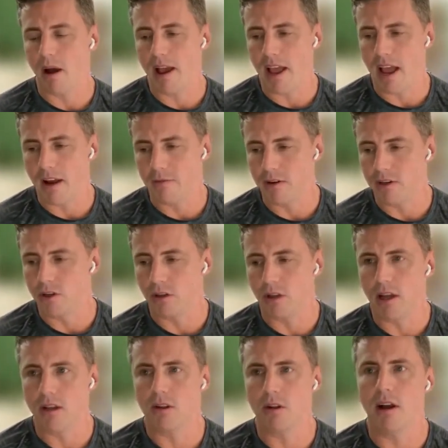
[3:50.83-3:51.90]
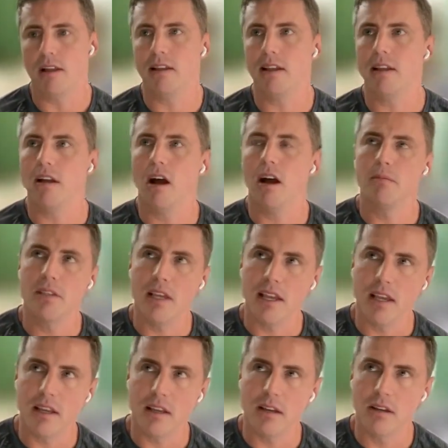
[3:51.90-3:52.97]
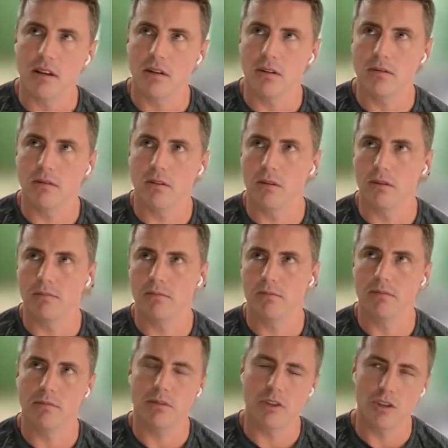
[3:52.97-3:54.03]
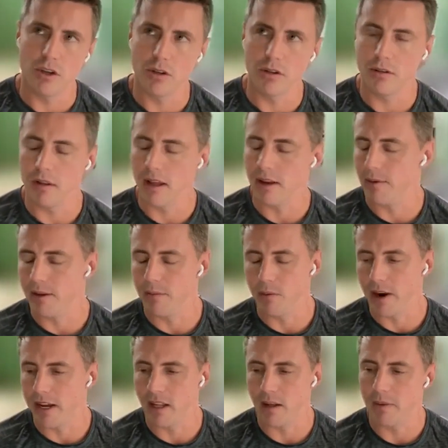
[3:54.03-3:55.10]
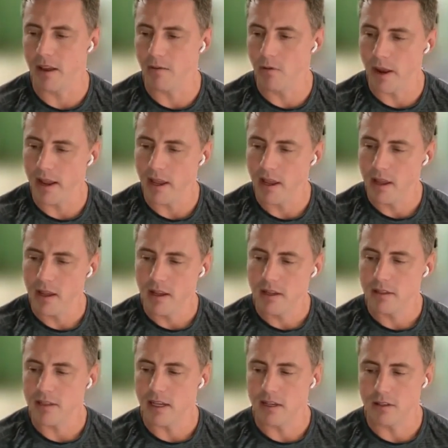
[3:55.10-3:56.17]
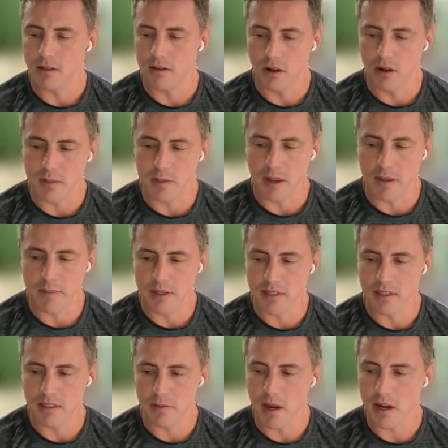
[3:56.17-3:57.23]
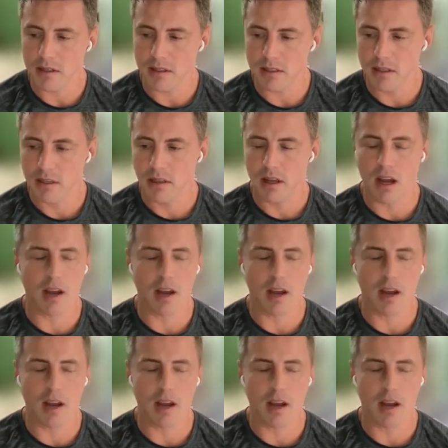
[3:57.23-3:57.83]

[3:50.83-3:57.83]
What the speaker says: My average online client that I'm seeing, or student, like we can break it up either way. Say clients pay me $60.